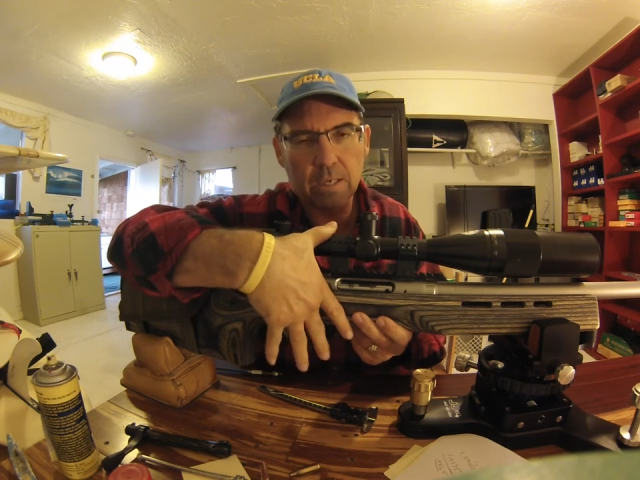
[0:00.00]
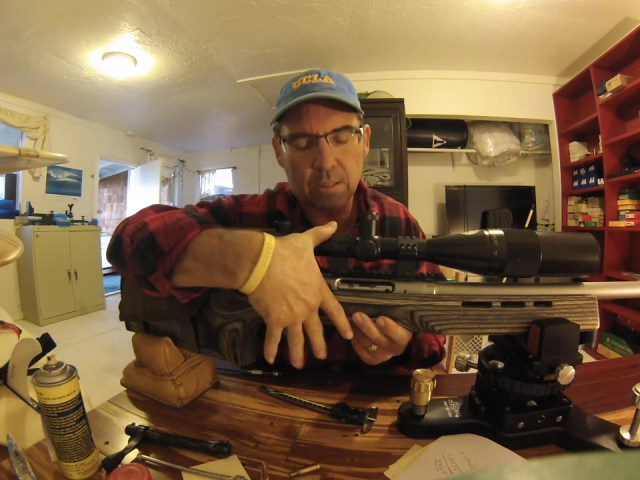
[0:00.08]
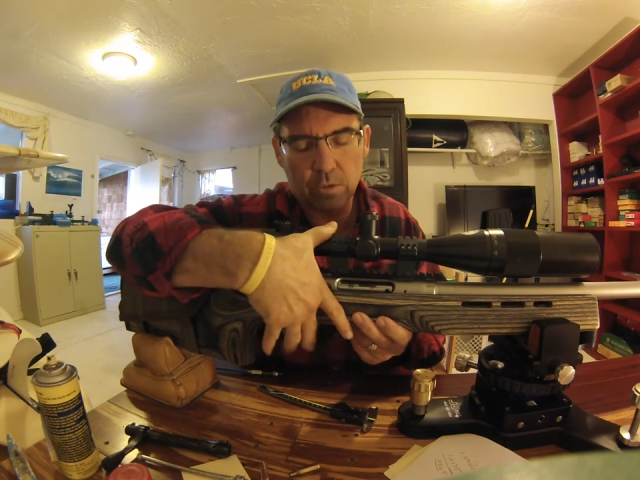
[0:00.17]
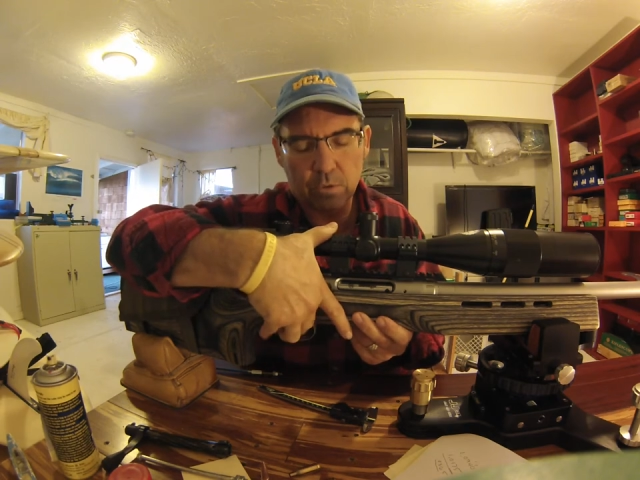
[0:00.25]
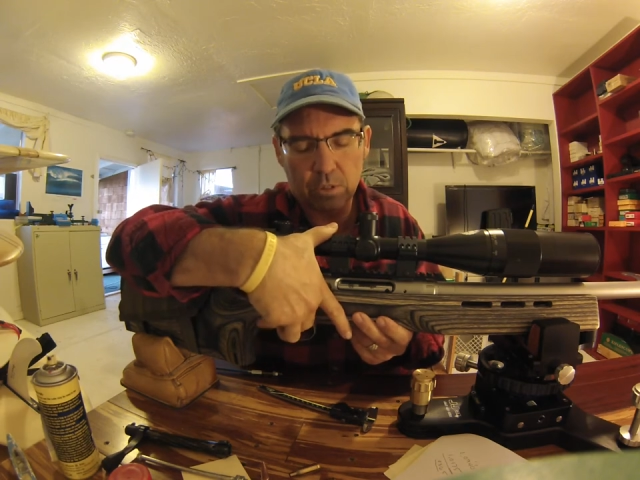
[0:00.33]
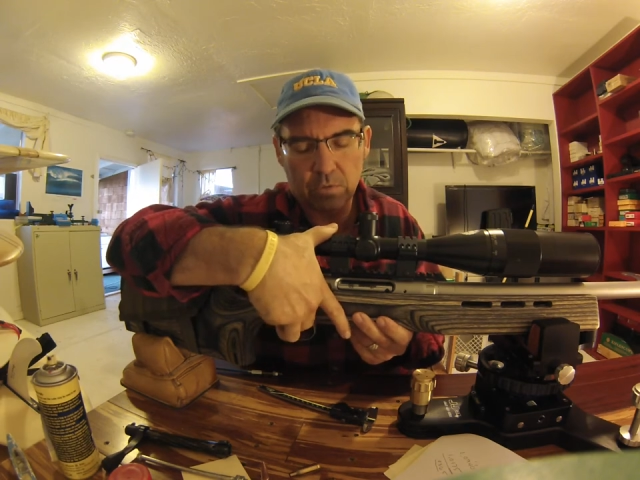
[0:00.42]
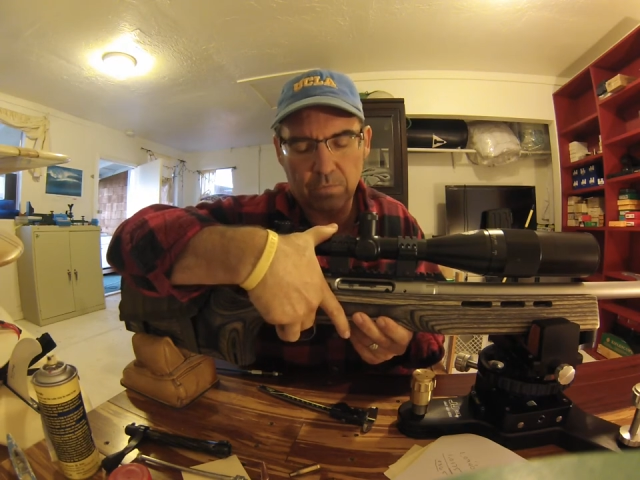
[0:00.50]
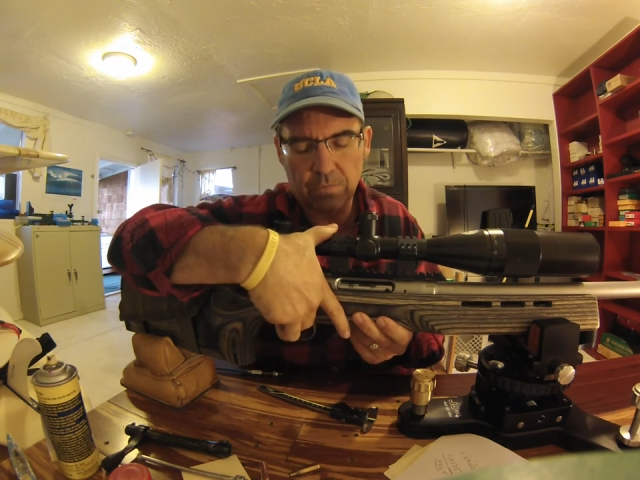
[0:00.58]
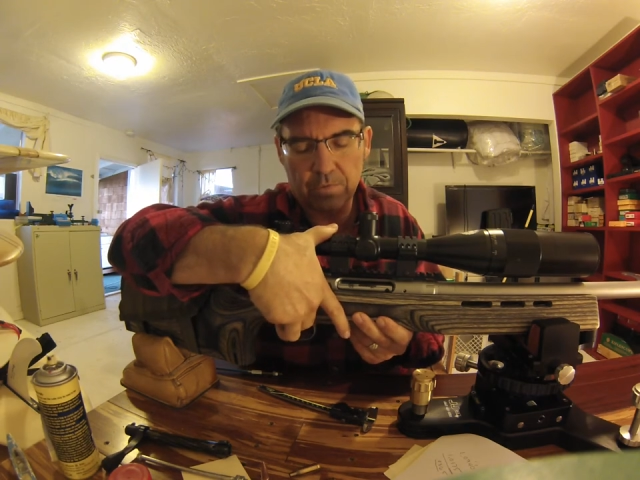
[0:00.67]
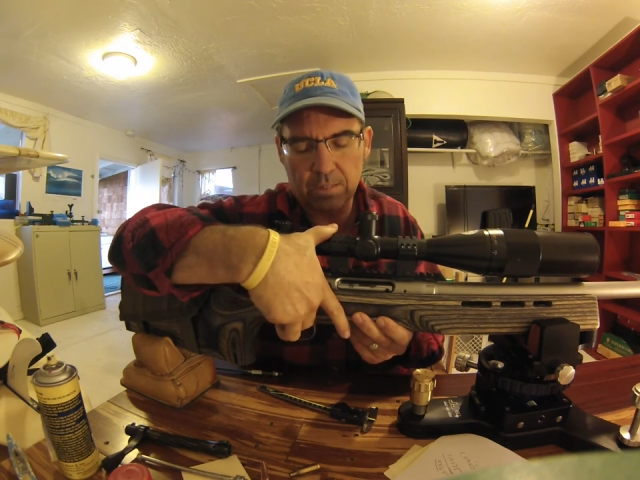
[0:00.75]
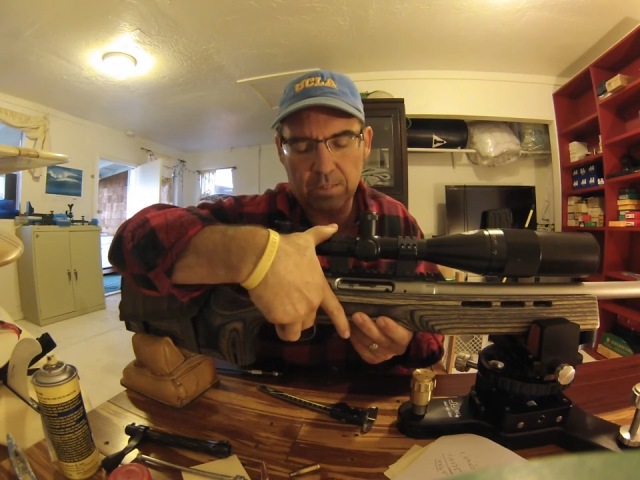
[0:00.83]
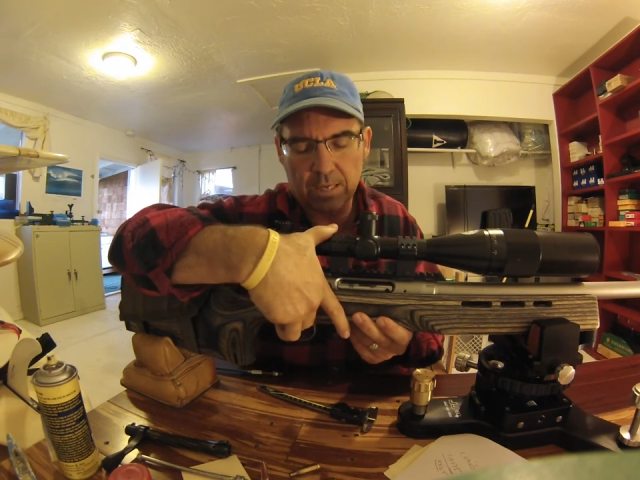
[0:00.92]
I load these
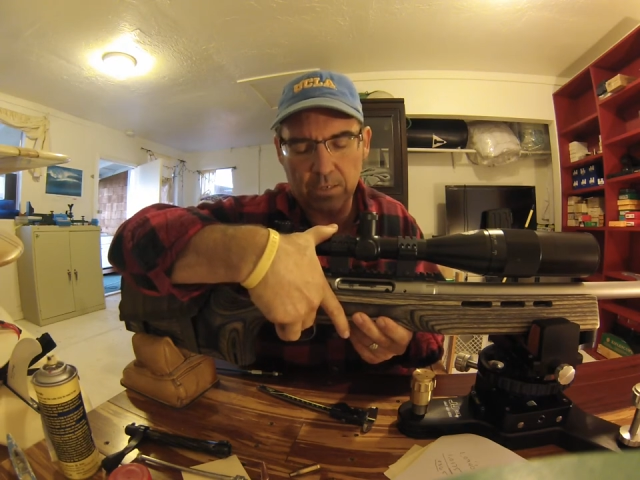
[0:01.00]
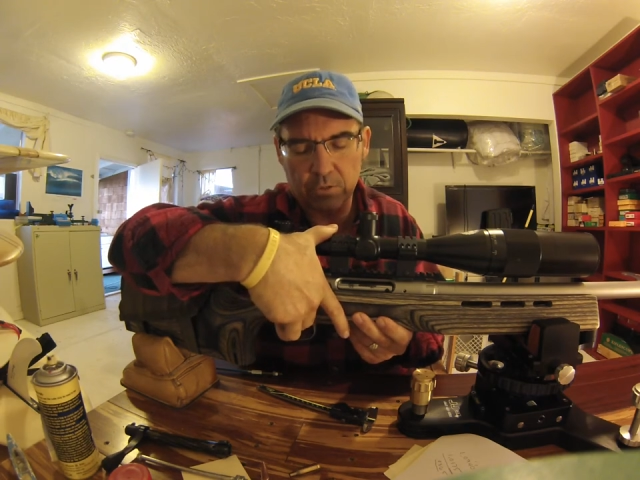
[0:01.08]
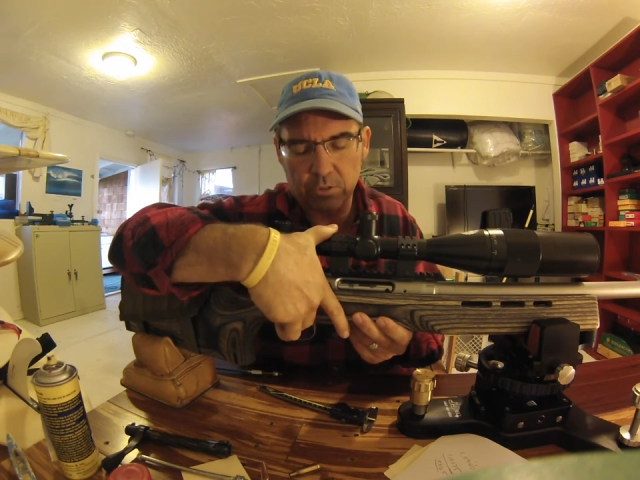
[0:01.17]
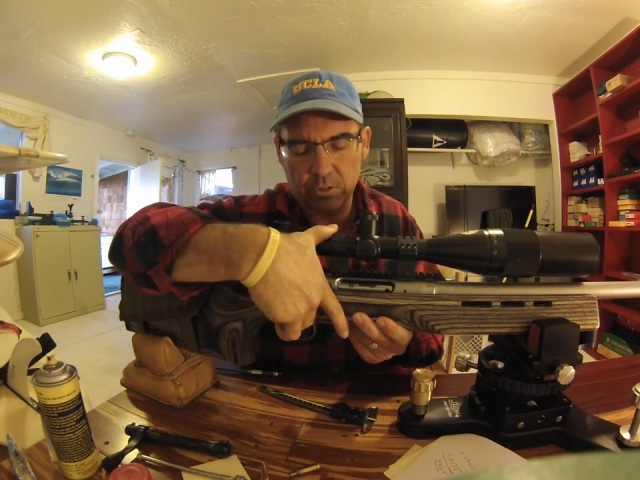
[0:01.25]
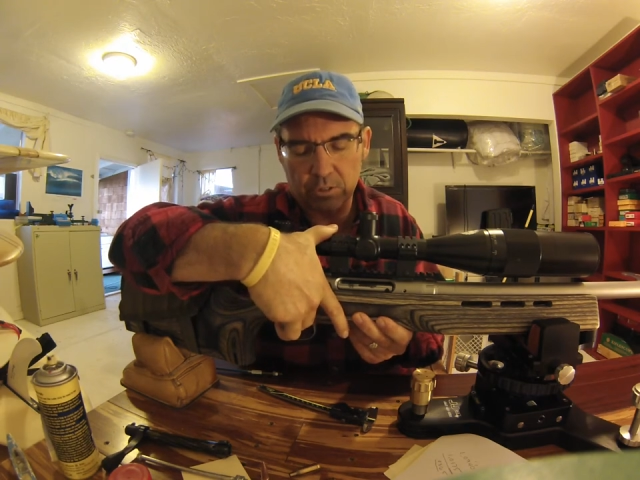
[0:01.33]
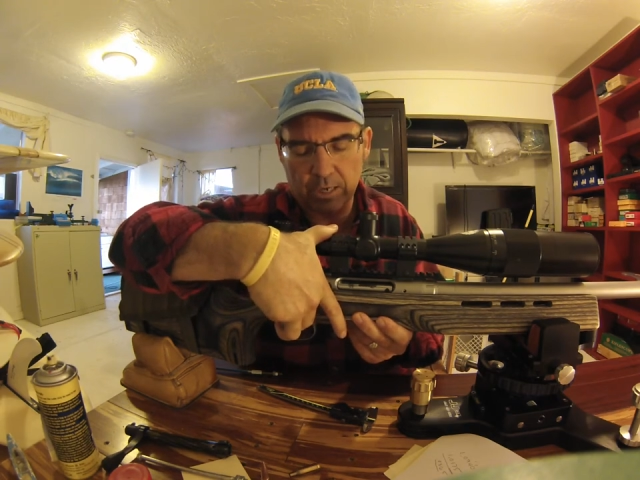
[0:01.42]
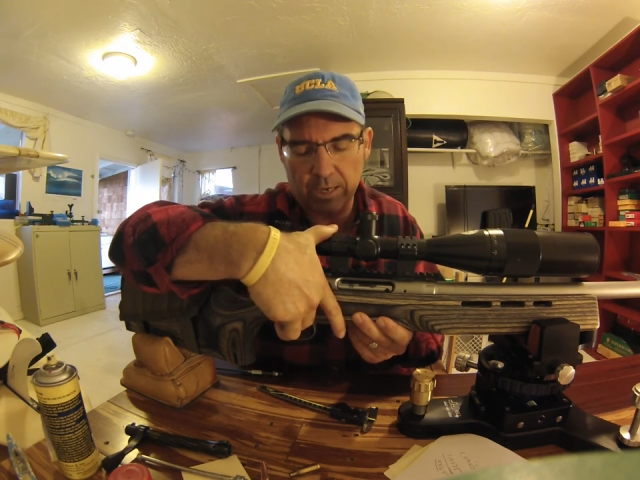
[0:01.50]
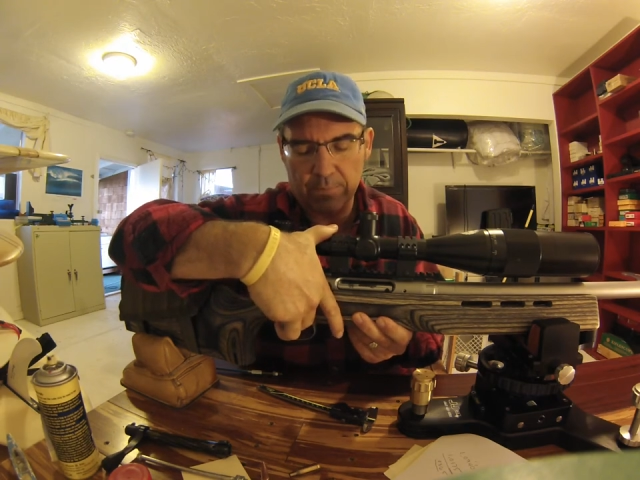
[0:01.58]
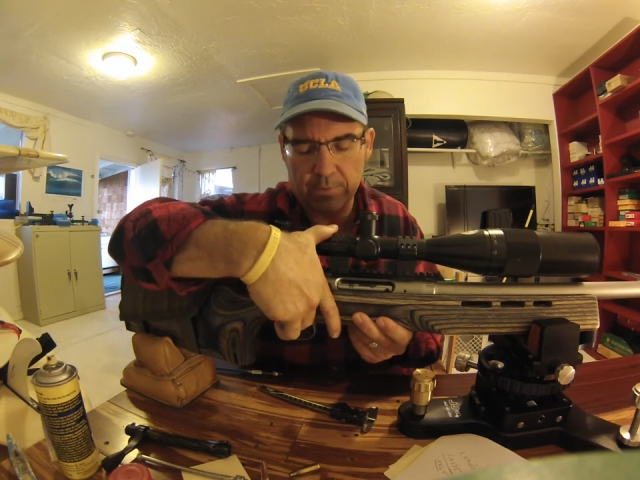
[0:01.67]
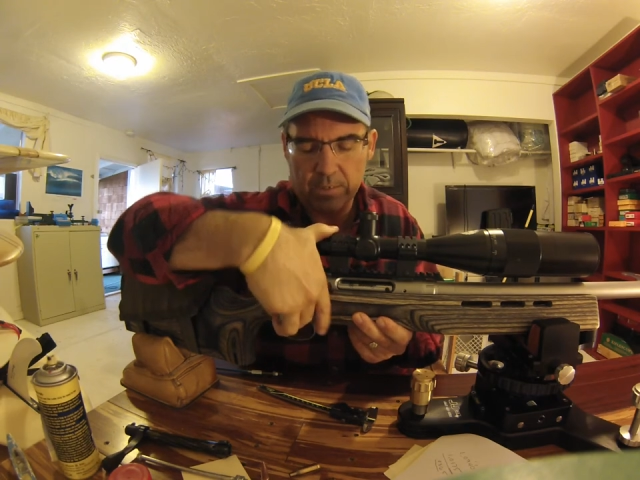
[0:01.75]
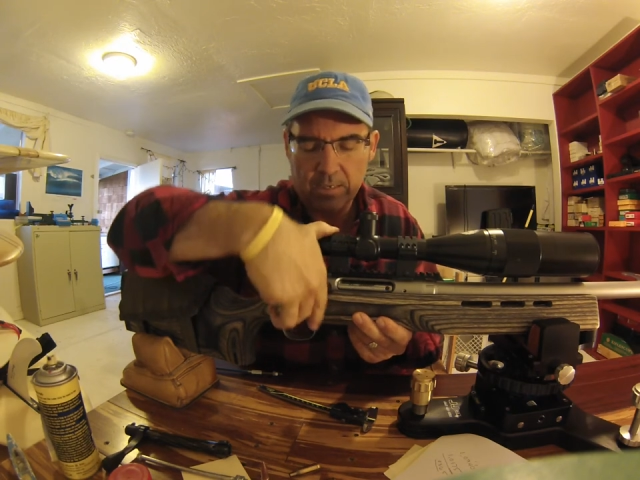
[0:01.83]
15 thousandths jammed,